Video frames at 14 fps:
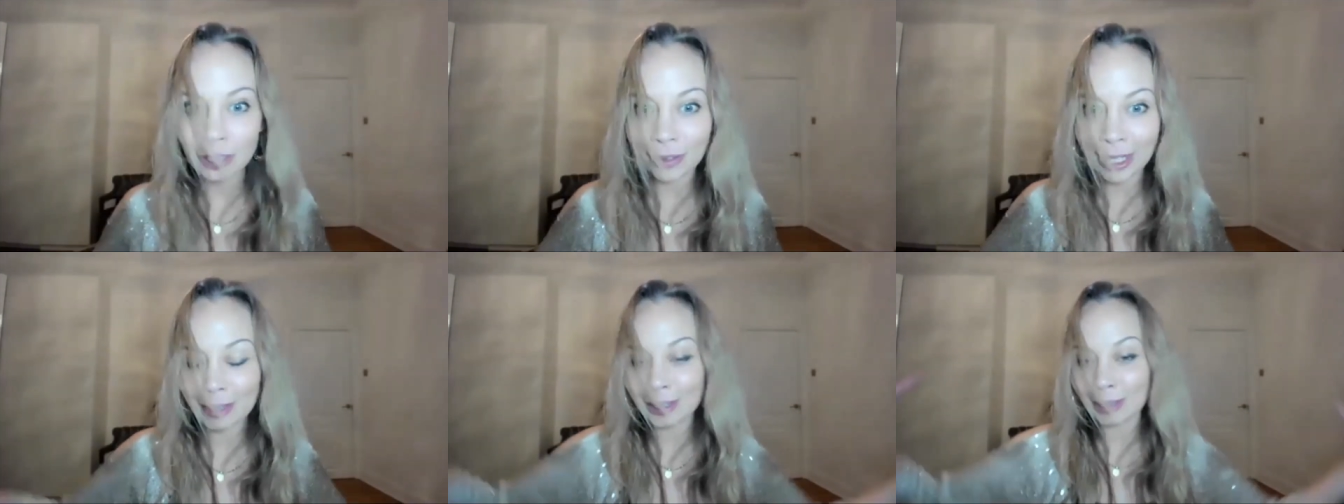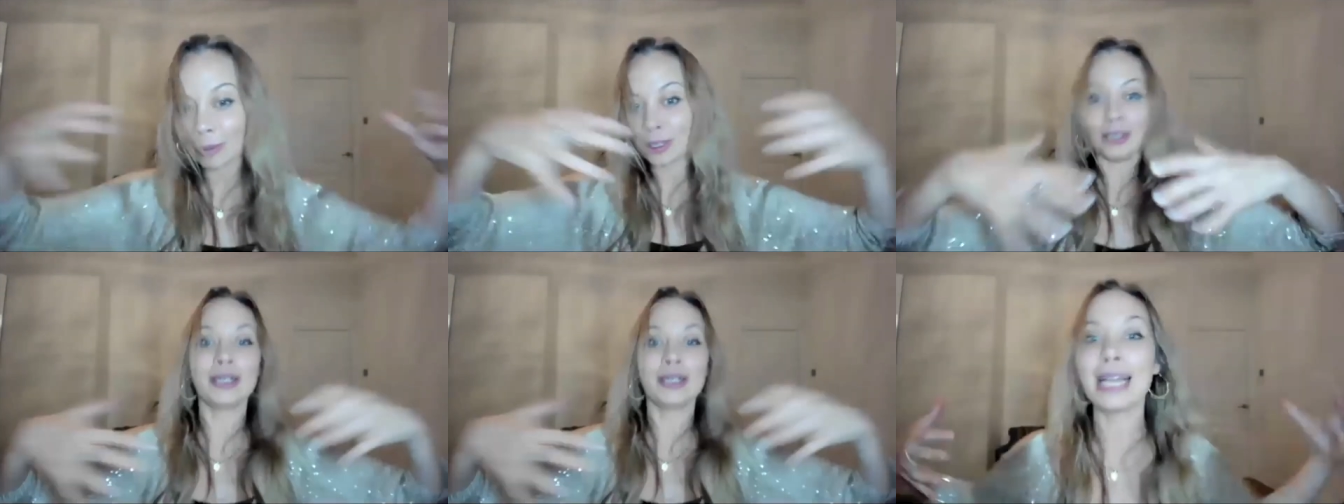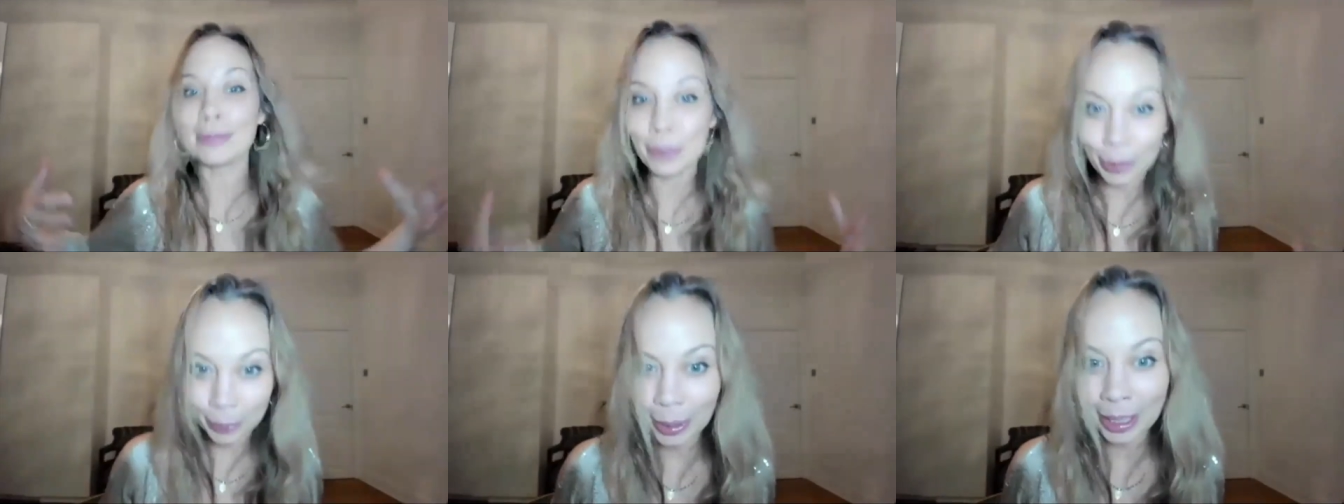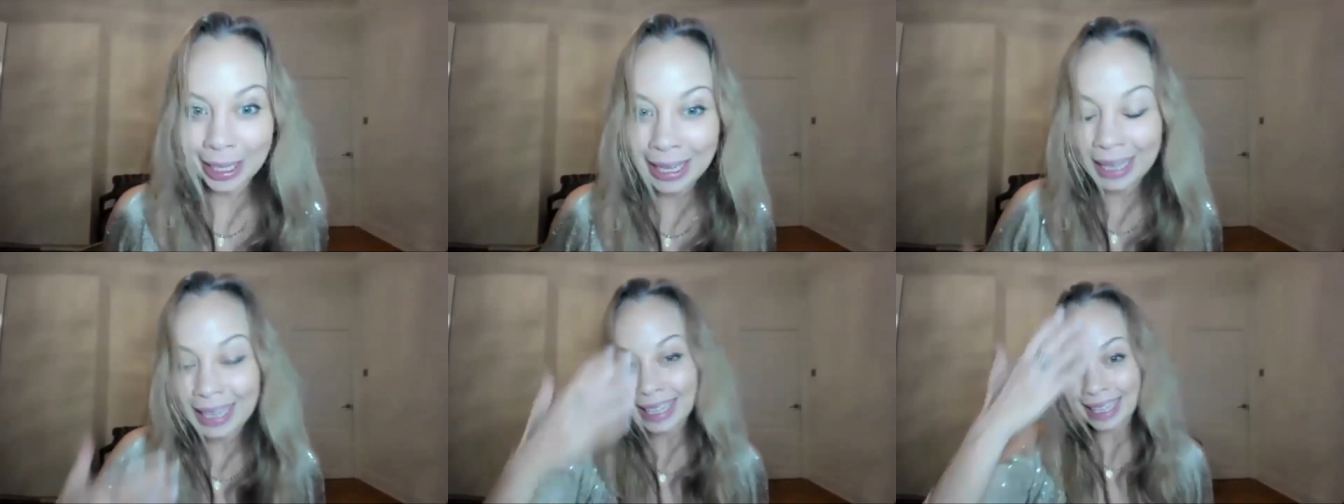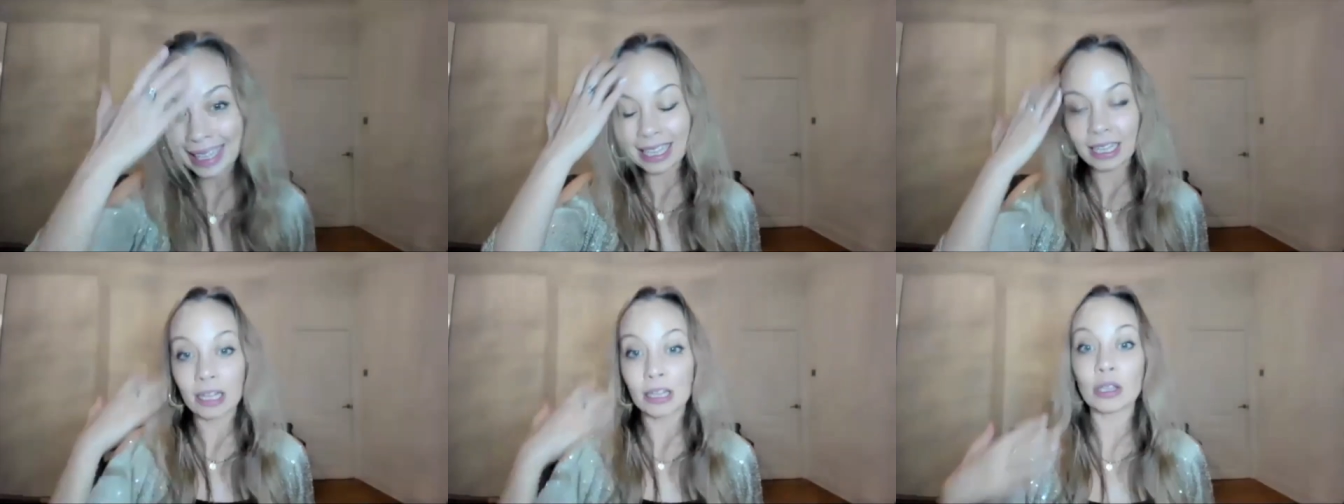field, the more that you claim your body,
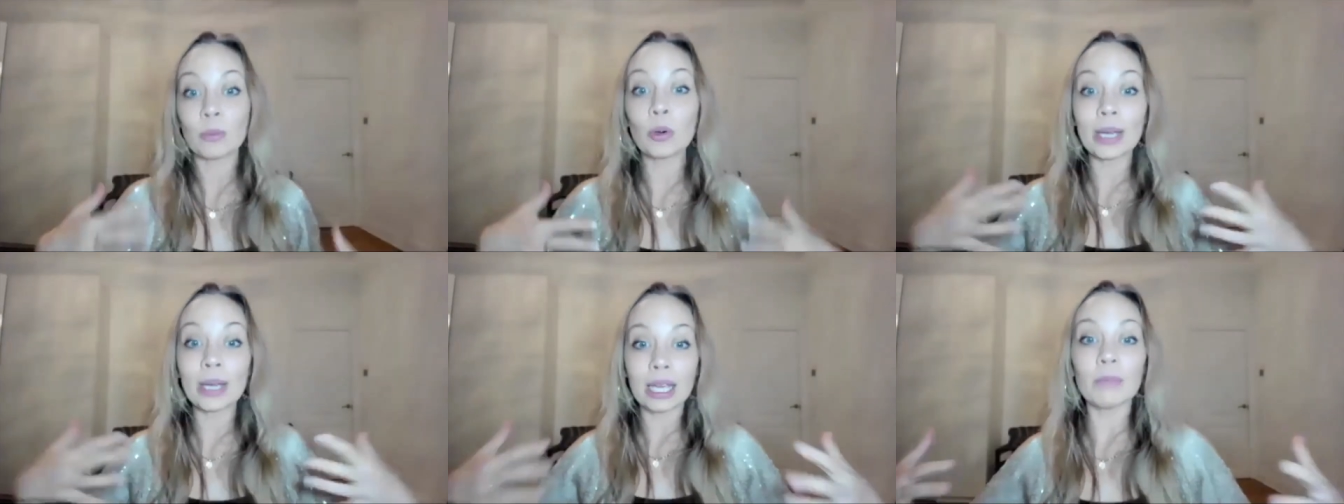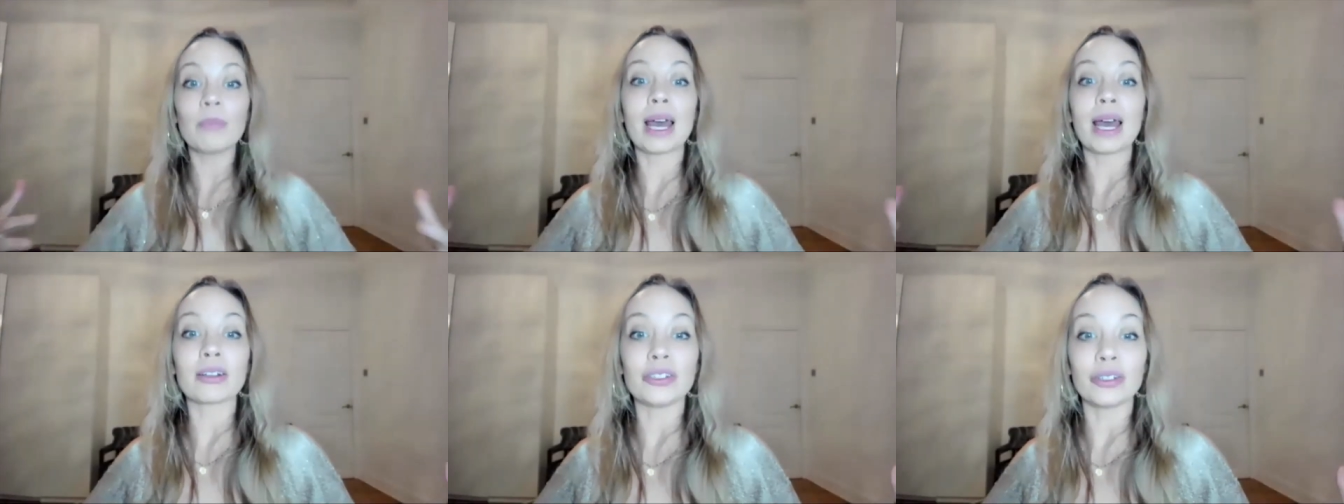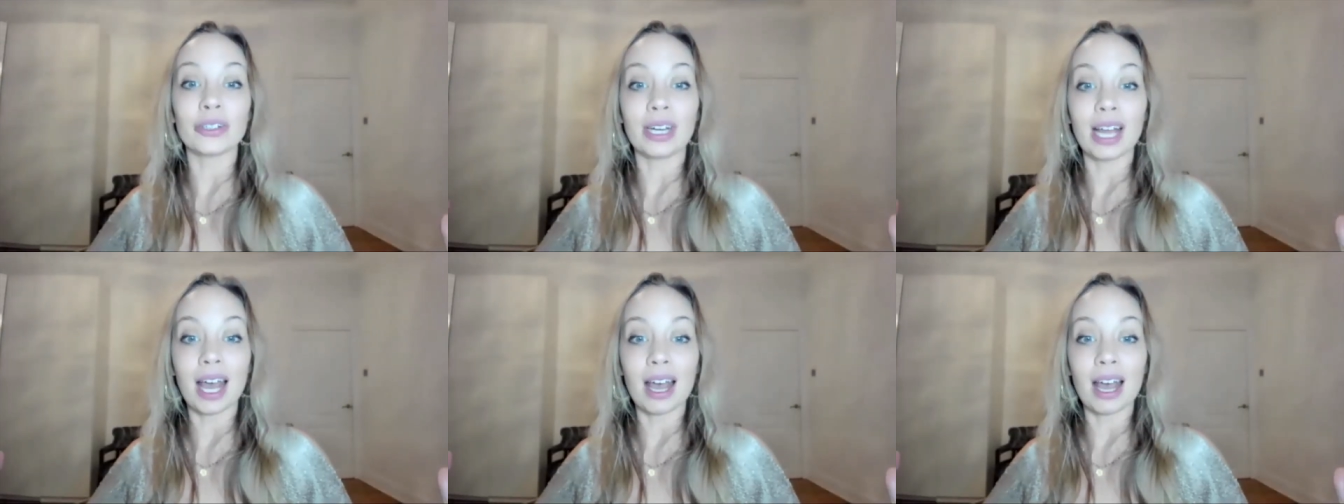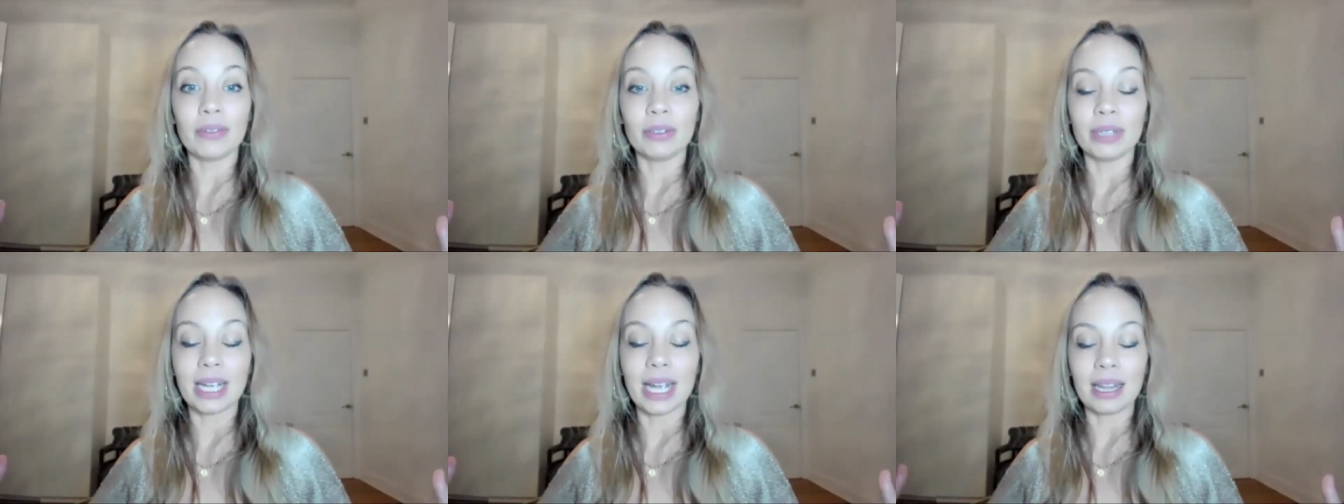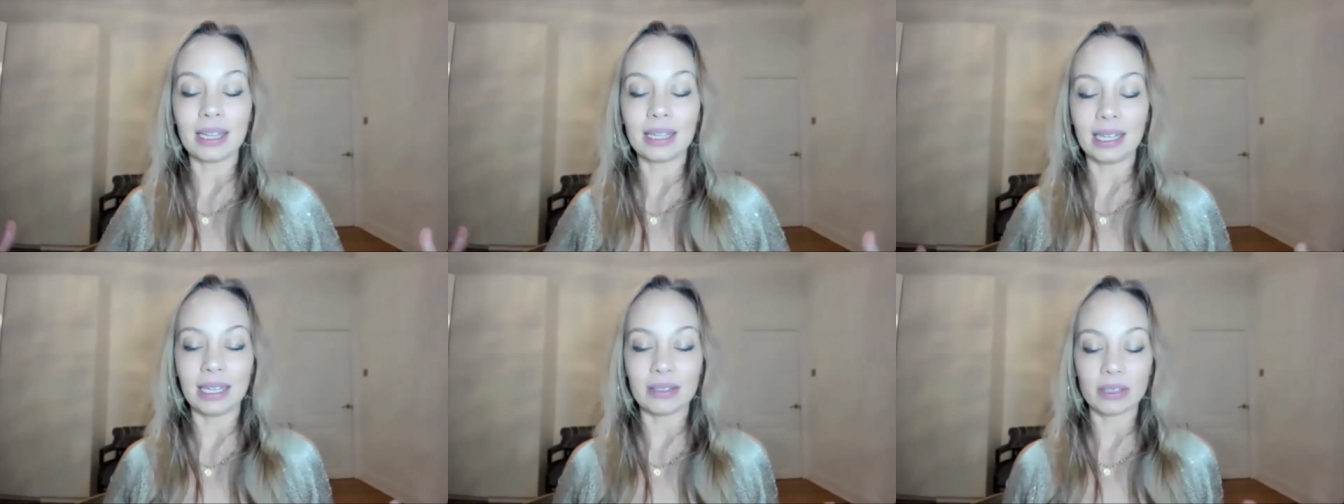the more impact you're going to have in reality.